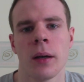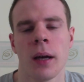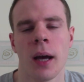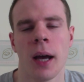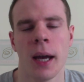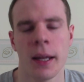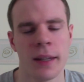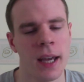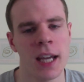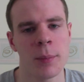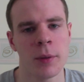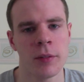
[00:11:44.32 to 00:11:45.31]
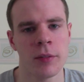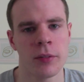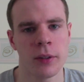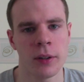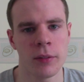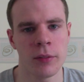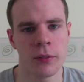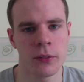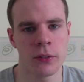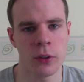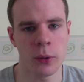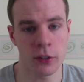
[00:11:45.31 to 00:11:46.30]
I had the aim of
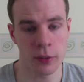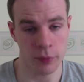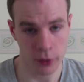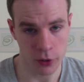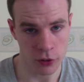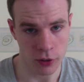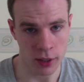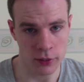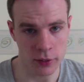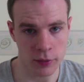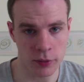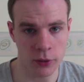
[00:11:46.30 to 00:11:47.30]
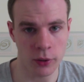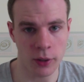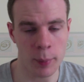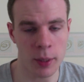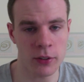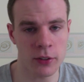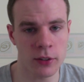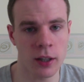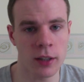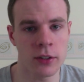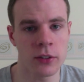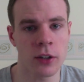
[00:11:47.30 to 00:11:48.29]
doing some fundraising for MS
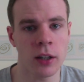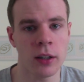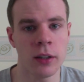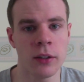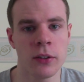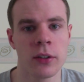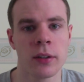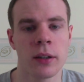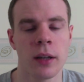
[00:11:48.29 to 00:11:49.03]
Society Scotland.